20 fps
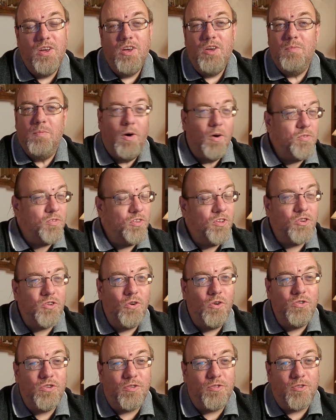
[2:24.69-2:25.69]
Most of the
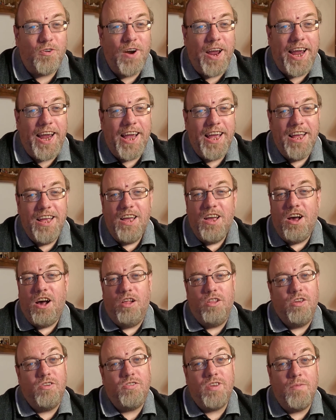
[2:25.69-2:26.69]
tools are free,
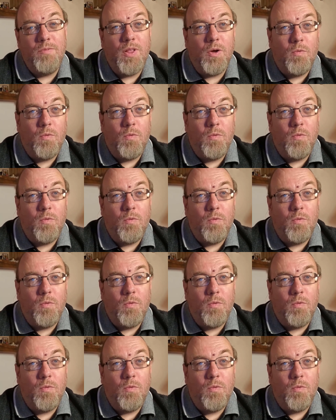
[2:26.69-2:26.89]
although some of the